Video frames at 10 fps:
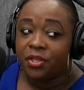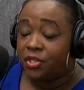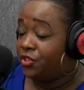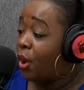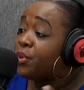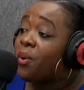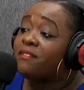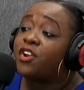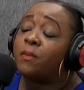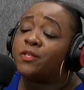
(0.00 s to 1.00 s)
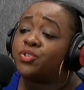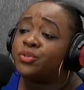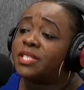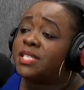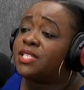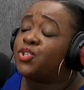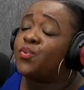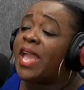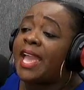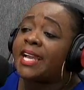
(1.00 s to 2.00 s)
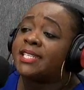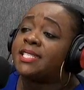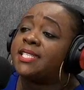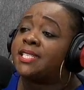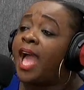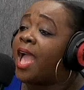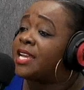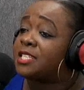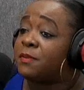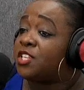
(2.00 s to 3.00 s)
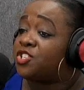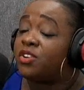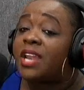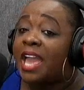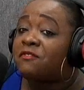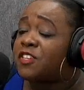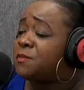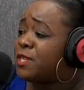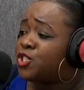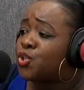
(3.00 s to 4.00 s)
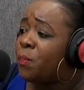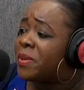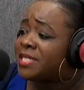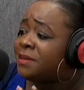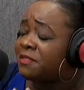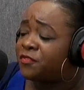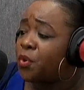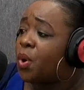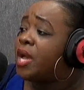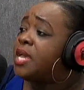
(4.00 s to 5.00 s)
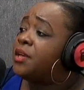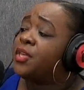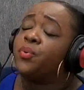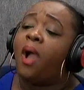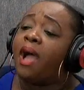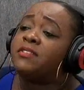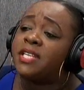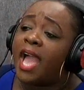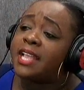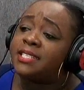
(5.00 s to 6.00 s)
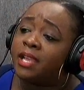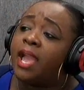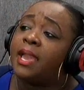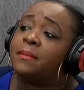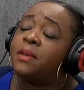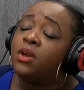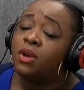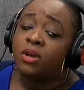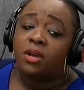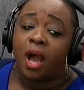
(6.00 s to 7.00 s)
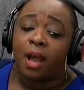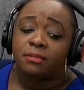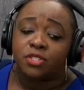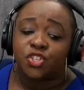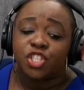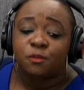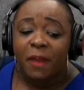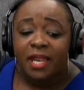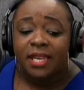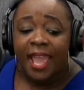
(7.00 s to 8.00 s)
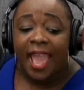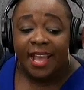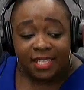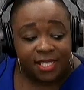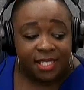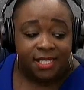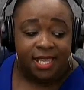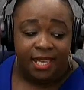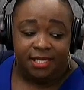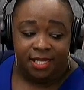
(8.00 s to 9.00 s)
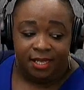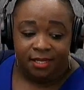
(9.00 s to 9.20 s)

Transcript: Now you have an opportunity to exercise because your life has been so busy before that you haven't had time to spend exercising.